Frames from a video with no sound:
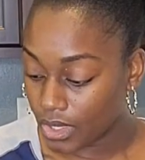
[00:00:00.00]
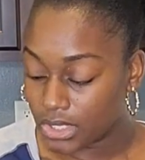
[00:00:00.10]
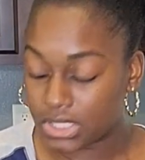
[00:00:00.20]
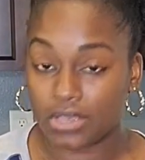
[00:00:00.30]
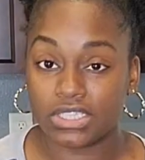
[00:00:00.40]

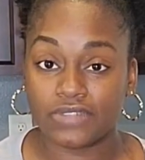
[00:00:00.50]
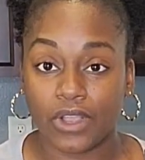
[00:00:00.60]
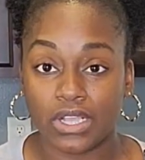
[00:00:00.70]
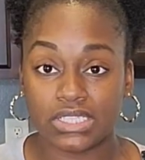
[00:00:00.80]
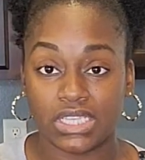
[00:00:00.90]
So as
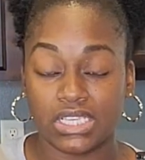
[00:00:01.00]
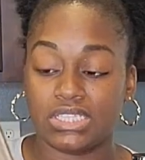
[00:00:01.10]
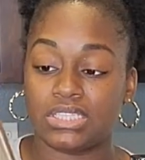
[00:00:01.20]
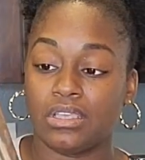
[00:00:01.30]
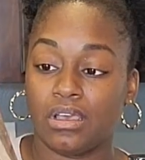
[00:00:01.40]
far as these
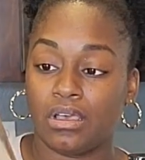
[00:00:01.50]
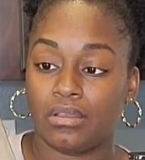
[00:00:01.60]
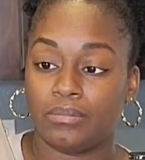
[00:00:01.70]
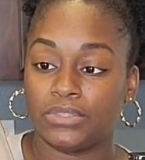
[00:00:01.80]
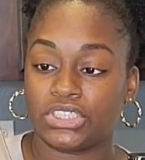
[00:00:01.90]

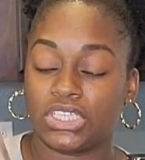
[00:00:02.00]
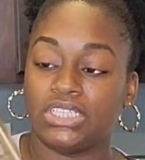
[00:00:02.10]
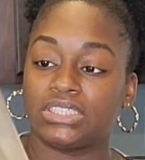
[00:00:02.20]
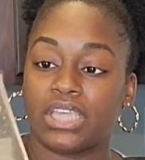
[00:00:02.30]
machines,